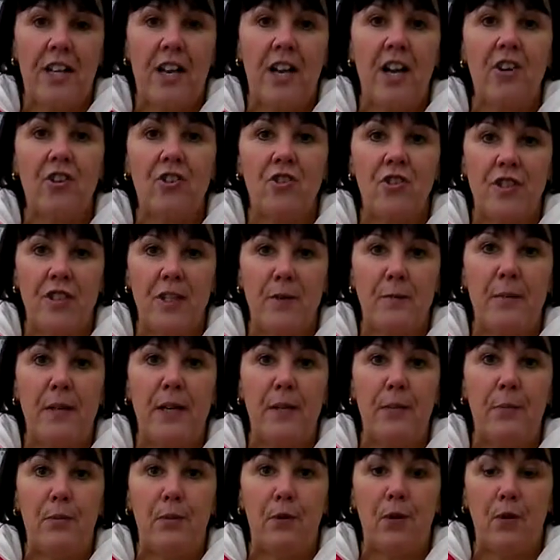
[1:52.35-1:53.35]
hundreds of
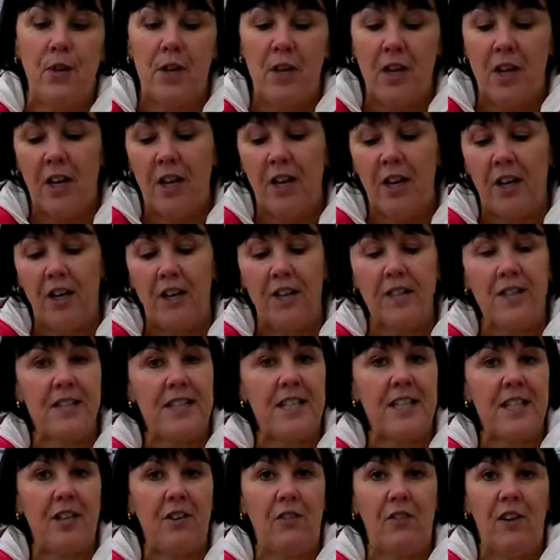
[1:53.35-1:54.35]
people are going to
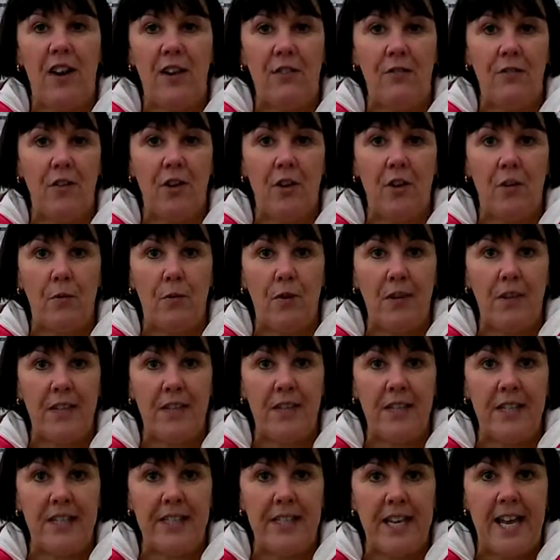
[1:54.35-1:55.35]
see your advert
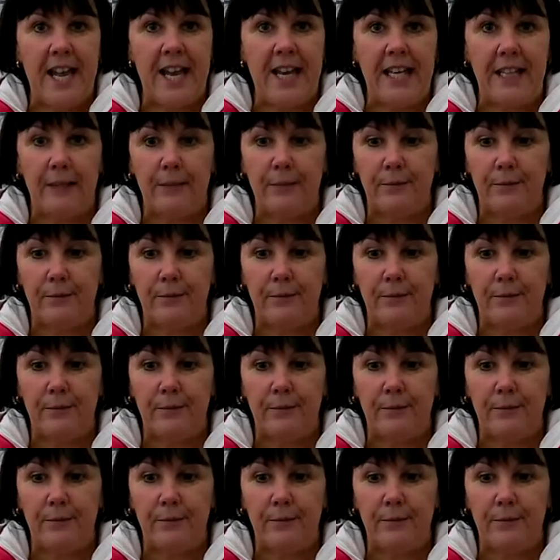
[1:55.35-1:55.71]
within a day.